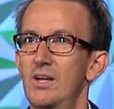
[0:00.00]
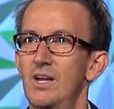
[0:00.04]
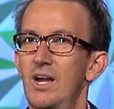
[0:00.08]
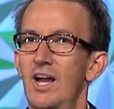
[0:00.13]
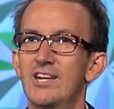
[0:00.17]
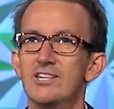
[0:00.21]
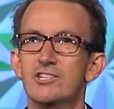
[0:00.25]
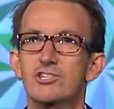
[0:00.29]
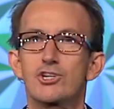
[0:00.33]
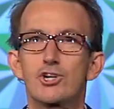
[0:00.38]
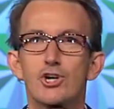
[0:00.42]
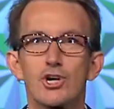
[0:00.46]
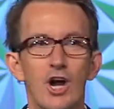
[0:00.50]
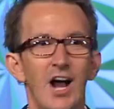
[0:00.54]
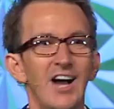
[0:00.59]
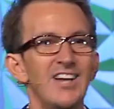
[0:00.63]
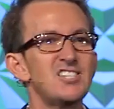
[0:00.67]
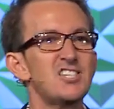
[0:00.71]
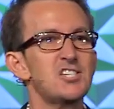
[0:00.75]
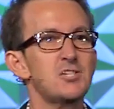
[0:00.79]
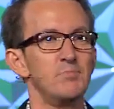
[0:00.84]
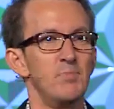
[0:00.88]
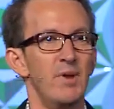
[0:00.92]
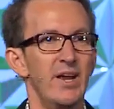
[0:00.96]
And
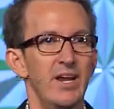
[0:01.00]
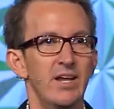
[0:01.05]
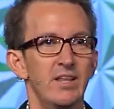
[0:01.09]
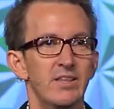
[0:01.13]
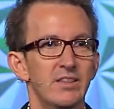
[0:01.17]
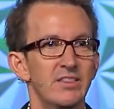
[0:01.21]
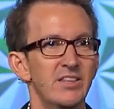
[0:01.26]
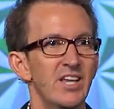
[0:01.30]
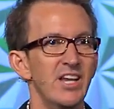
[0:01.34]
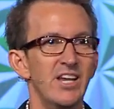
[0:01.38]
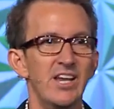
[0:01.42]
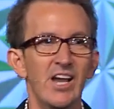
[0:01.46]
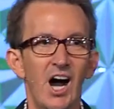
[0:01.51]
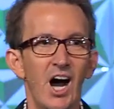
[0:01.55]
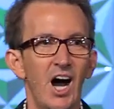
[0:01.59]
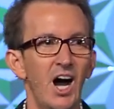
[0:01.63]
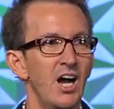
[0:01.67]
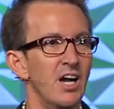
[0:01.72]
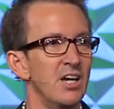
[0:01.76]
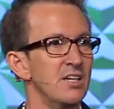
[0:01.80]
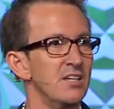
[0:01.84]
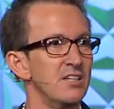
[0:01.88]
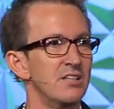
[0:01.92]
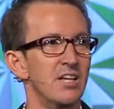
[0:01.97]
trust me, the
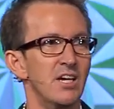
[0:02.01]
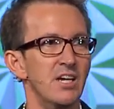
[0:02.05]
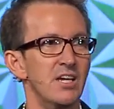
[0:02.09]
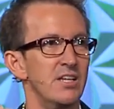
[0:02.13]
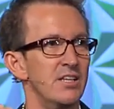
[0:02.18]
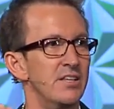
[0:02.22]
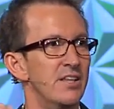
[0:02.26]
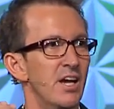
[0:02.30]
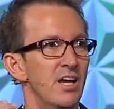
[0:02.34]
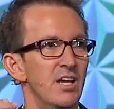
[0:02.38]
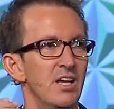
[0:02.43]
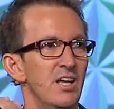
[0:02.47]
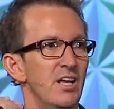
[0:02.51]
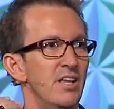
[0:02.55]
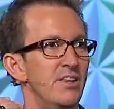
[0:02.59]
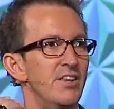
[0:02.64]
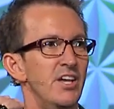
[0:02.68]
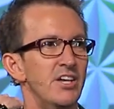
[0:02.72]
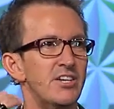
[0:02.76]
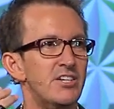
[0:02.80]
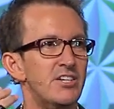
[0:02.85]
young, the, the, the